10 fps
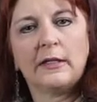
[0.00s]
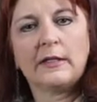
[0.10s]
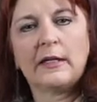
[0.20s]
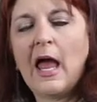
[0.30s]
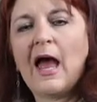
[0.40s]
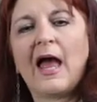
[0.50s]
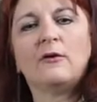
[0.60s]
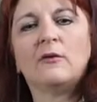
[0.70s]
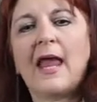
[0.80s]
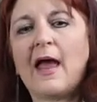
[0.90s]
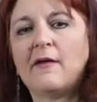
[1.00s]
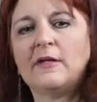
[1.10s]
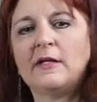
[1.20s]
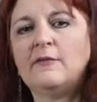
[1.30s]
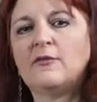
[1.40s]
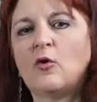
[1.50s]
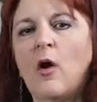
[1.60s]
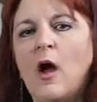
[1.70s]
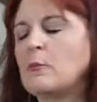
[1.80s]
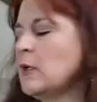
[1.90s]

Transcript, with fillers: in. I don't have any, so I'm